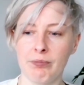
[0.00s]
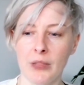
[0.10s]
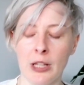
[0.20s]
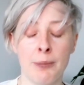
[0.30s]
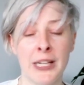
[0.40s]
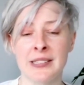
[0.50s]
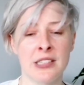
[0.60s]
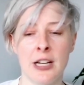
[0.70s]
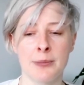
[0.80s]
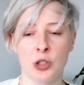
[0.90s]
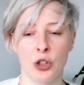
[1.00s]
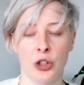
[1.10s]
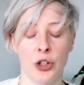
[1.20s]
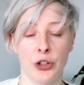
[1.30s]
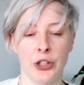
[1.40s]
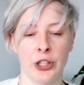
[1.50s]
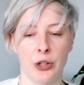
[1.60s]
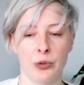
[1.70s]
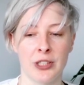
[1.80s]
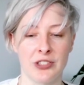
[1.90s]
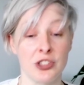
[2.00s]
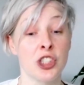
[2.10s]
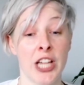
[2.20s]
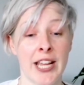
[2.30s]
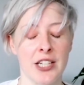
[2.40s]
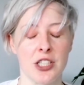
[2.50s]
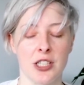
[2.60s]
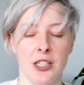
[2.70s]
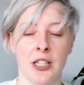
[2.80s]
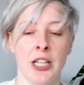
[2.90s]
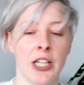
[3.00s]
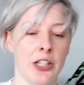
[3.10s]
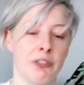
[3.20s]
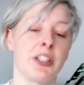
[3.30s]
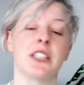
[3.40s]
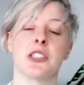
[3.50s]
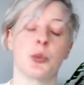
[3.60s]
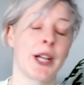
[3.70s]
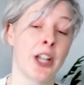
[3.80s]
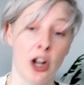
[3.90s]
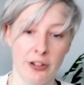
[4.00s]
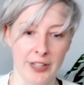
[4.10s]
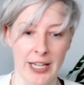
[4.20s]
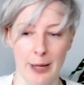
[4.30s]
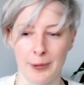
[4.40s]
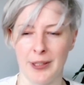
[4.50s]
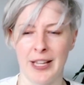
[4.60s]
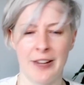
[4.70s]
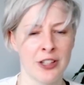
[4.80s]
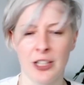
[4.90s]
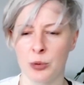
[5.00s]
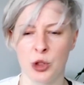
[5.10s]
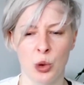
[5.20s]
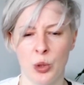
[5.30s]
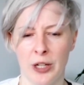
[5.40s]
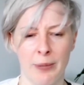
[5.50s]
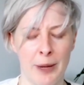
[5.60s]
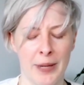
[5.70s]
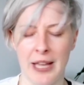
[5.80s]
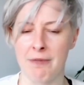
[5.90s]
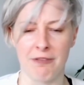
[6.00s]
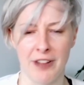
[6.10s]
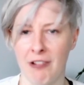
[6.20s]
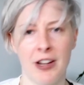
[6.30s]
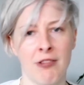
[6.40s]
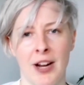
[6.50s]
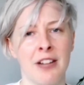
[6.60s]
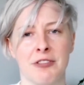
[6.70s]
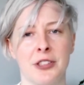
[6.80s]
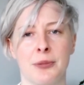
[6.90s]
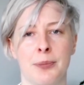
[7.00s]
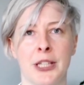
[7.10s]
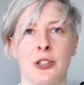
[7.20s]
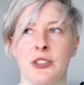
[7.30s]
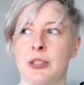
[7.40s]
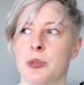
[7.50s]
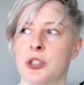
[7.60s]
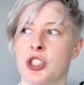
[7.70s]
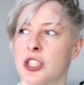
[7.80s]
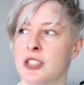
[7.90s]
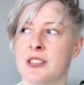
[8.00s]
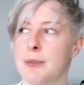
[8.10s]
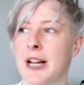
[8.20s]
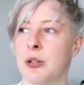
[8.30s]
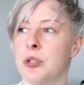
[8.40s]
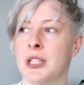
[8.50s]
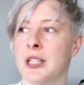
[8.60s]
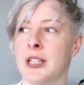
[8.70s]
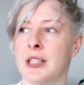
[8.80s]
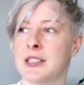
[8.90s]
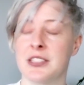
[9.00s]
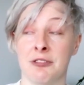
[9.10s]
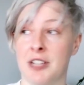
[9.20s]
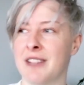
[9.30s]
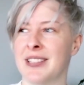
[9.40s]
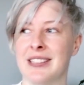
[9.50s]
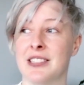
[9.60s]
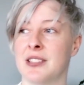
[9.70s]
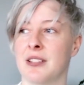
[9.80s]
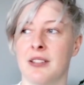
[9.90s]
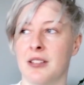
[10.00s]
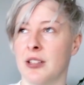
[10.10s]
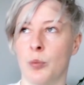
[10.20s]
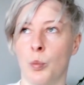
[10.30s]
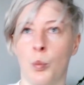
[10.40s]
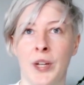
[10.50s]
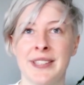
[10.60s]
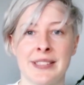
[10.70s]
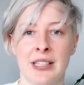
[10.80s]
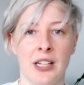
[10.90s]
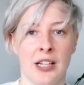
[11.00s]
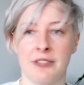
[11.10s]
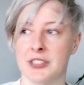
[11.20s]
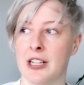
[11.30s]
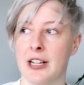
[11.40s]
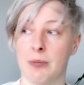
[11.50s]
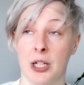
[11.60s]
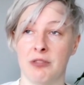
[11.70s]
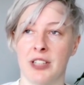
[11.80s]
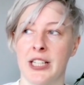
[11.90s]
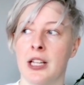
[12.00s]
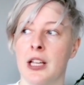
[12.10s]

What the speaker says: But as time's gone on, this has changed. And for instance, when COVID happened, everything I was talking about became very irrelevant, because it was just about surviving this once in a lifetime, hopefully,